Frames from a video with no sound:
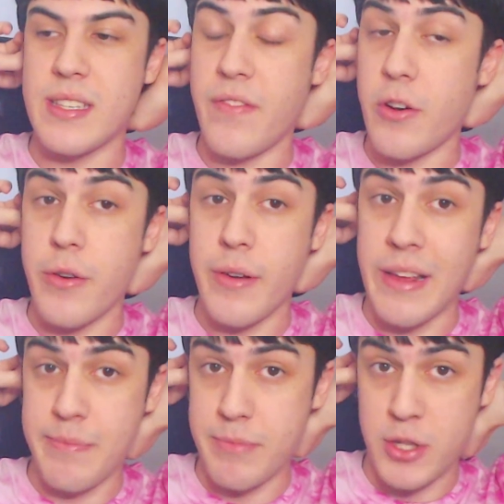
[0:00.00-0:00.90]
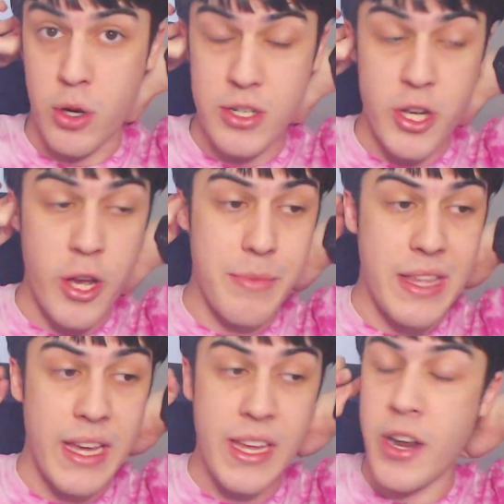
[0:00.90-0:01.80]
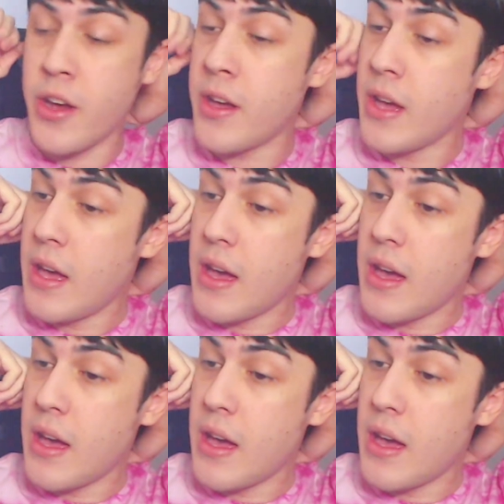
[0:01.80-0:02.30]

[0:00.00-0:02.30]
just a very short-term thing, you know,